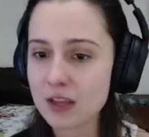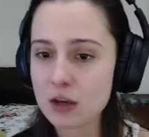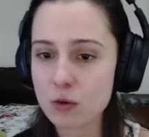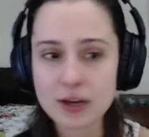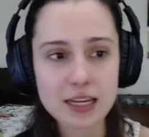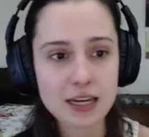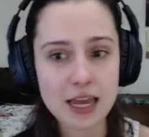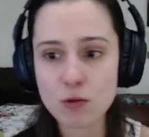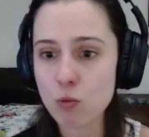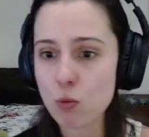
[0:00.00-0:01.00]
We need
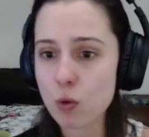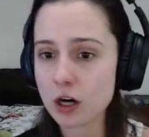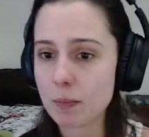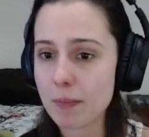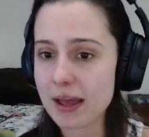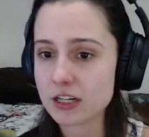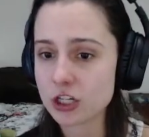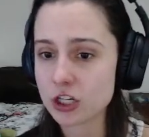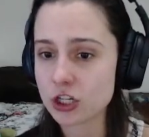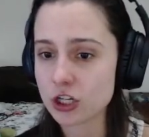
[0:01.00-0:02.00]
a
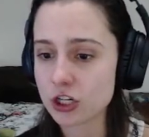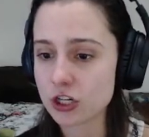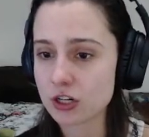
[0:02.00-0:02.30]
workbench.